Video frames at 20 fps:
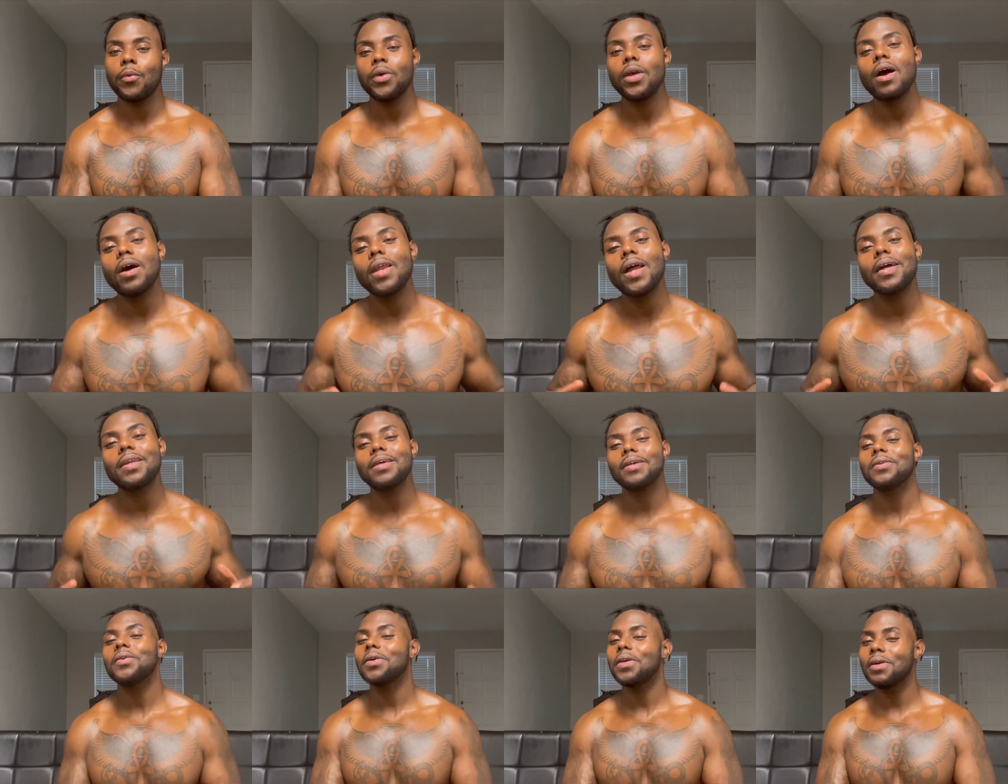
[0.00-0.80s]
We all out
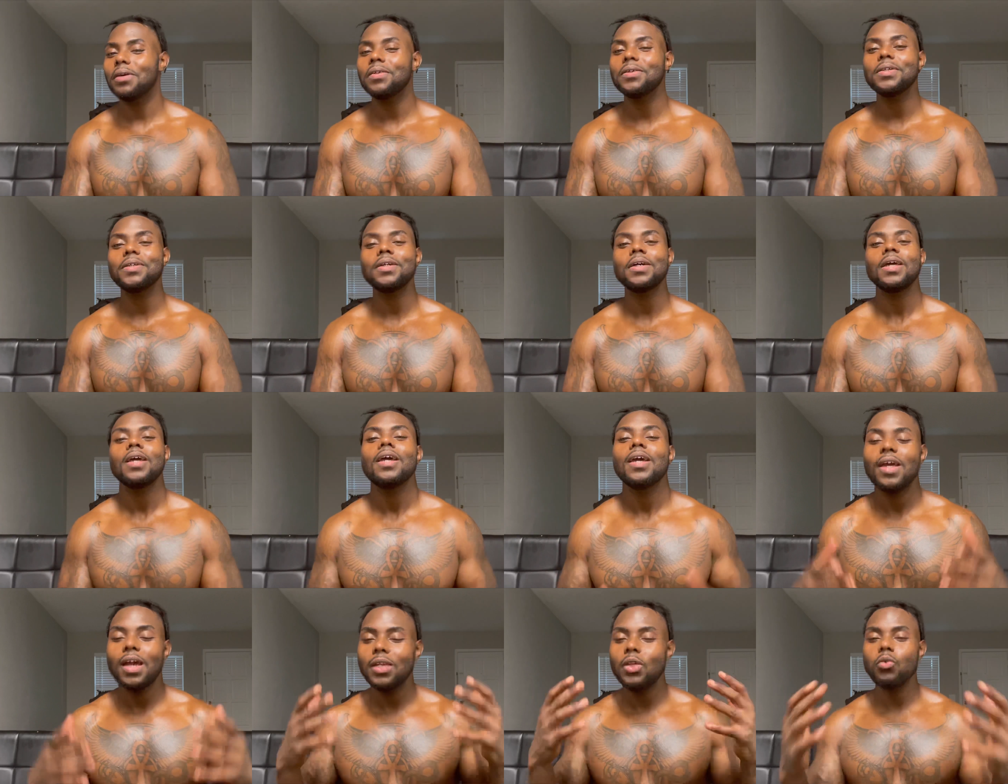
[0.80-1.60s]
there looking good,
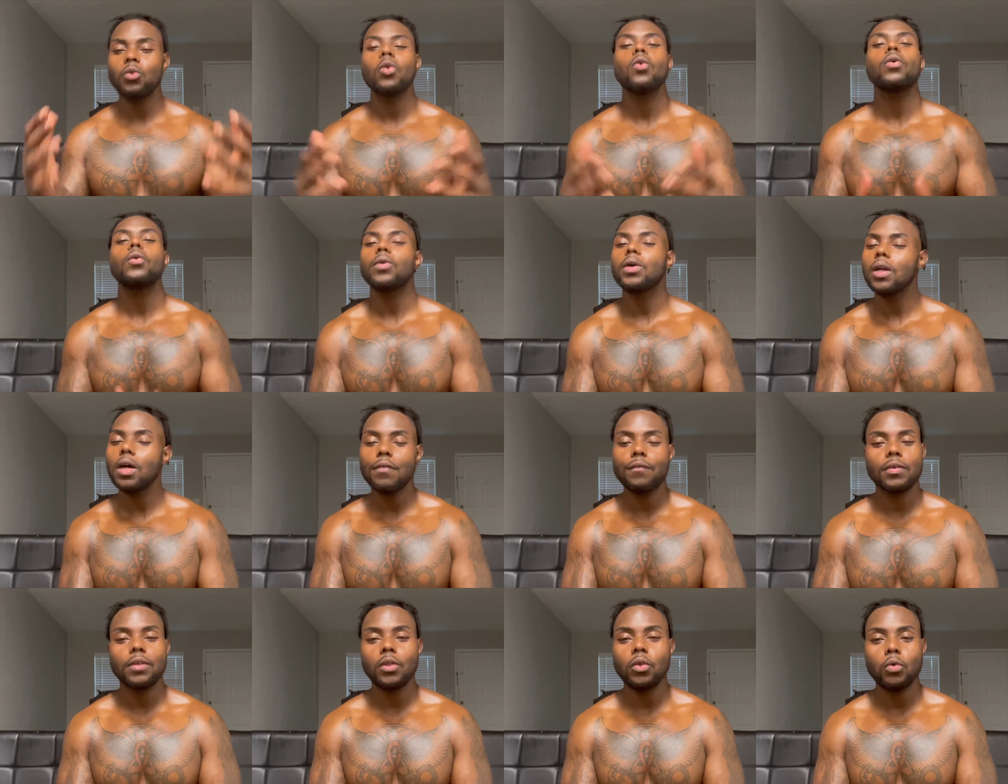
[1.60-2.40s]
and you know
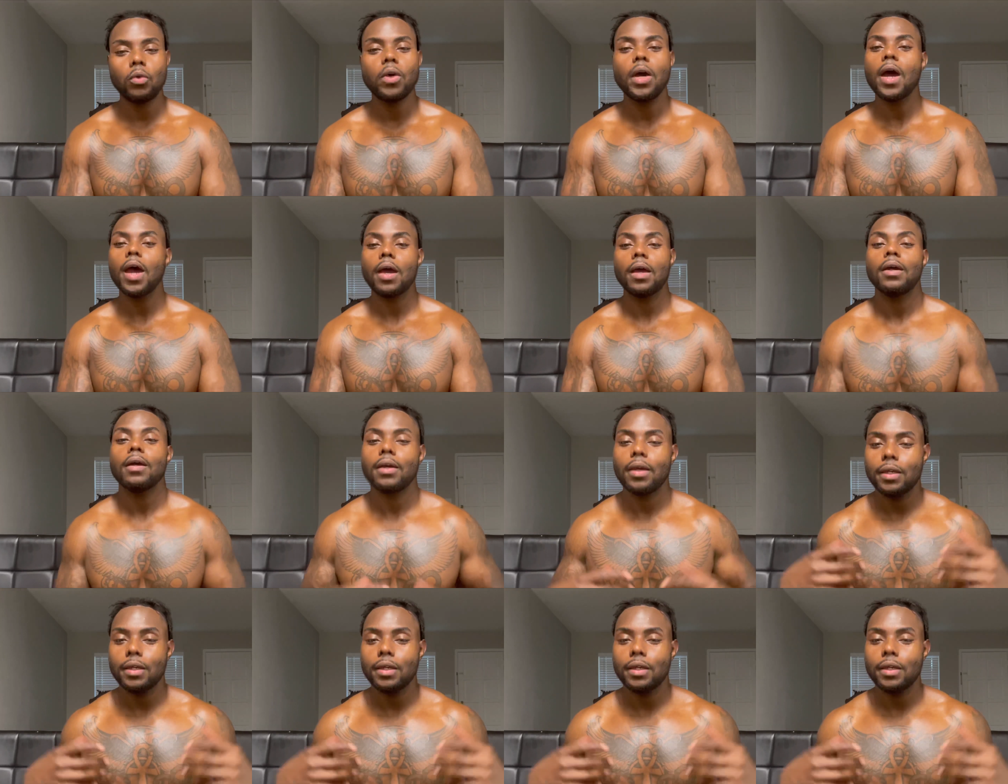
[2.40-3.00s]
whatever you got